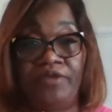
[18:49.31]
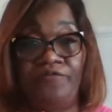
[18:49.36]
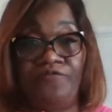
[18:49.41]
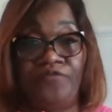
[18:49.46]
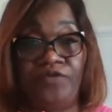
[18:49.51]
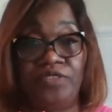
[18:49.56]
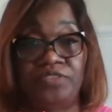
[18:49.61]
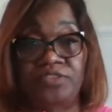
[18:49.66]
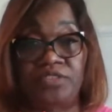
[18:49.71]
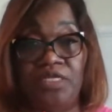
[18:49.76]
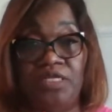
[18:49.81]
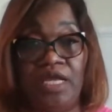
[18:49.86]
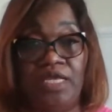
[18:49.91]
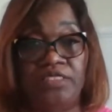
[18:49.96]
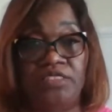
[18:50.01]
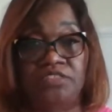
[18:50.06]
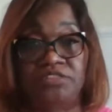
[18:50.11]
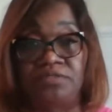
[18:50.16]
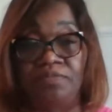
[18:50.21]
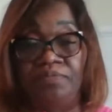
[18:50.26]
events,
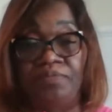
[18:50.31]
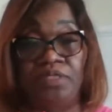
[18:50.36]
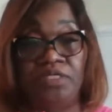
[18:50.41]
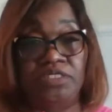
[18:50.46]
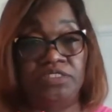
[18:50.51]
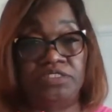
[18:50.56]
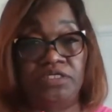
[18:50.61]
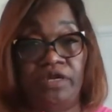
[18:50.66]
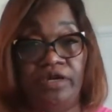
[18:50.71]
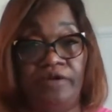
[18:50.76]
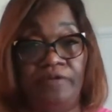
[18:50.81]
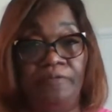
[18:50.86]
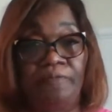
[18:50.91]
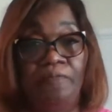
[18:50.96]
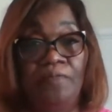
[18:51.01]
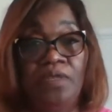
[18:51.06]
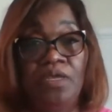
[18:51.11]
not just the military,